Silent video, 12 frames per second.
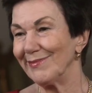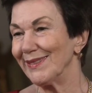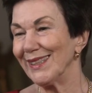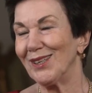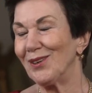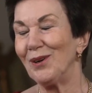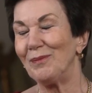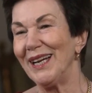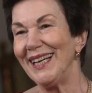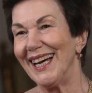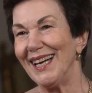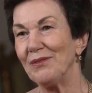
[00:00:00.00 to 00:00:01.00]
all my
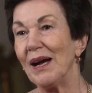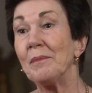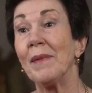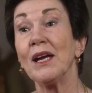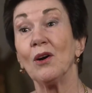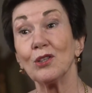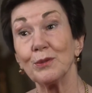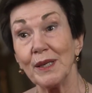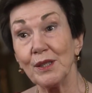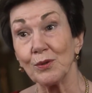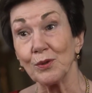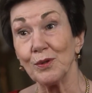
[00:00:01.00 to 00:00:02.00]
life. And my
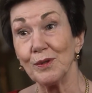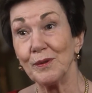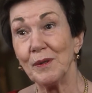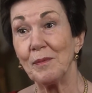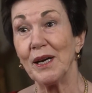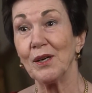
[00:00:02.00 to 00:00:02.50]
husband too. My